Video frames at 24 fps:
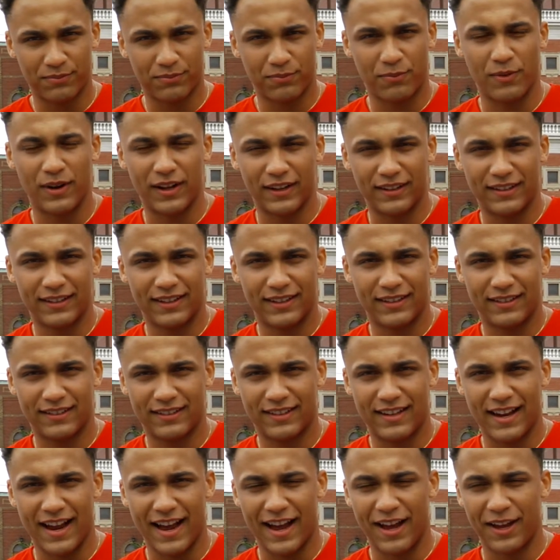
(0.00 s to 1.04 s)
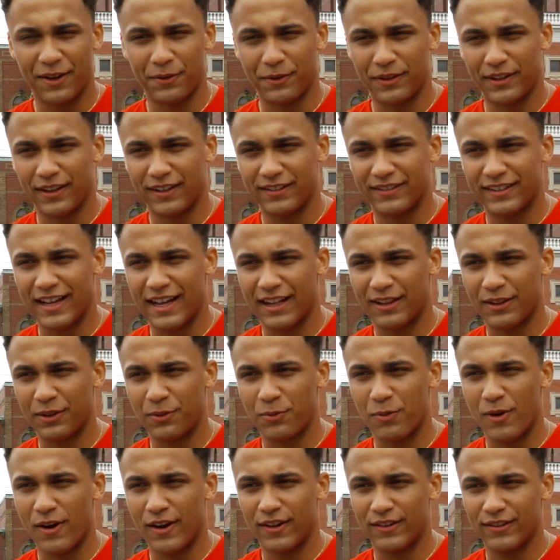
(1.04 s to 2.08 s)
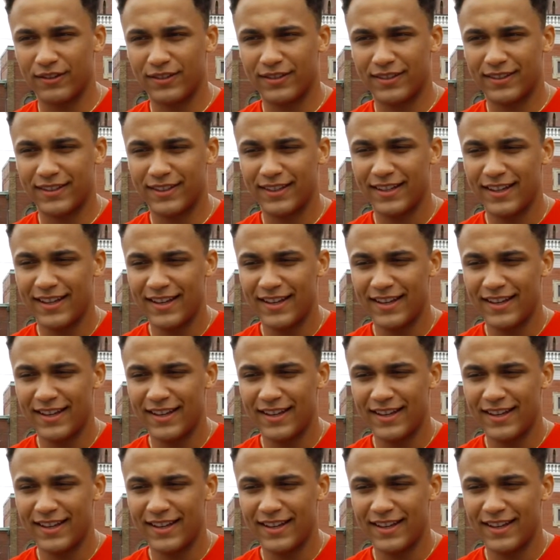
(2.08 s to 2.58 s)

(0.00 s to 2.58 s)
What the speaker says: what I exactly was.